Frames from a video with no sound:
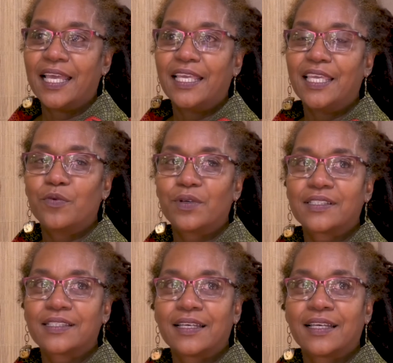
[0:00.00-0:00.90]
He
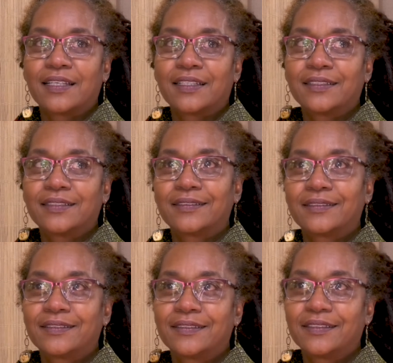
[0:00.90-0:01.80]
was
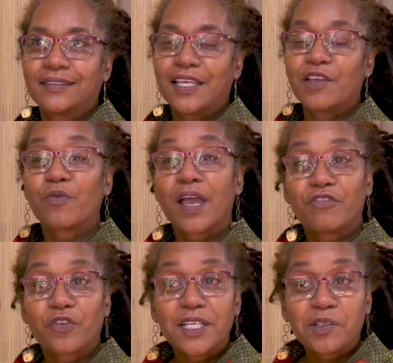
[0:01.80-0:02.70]
an
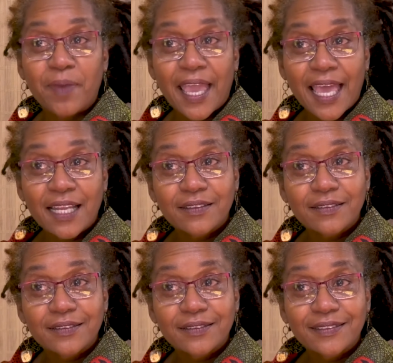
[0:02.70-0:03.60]
irreverent man.
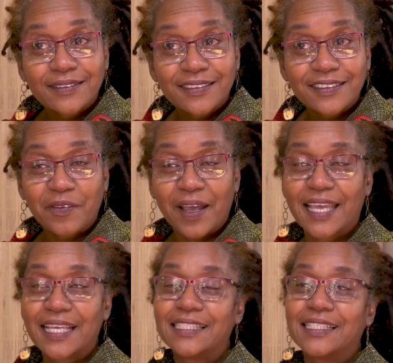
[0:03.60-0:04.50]

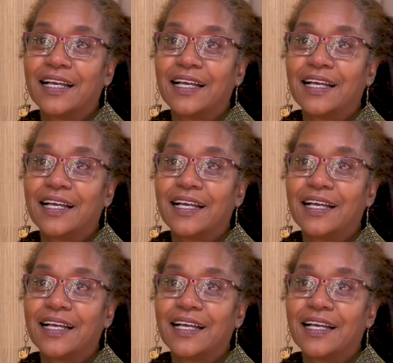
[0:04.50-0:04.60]
Right?